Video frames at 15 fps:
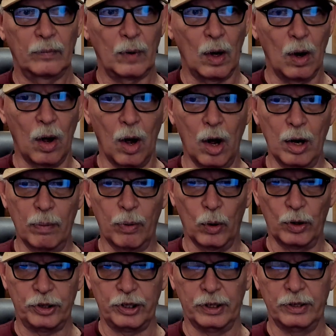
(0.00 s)
on
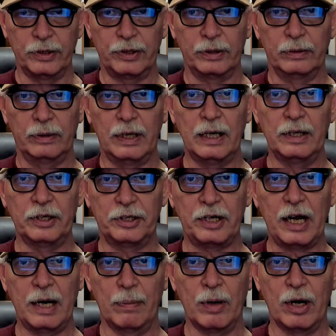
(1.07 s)
abortions in the
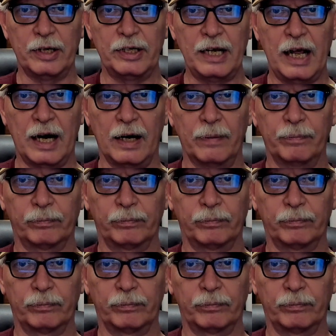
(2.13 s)
state of Montana.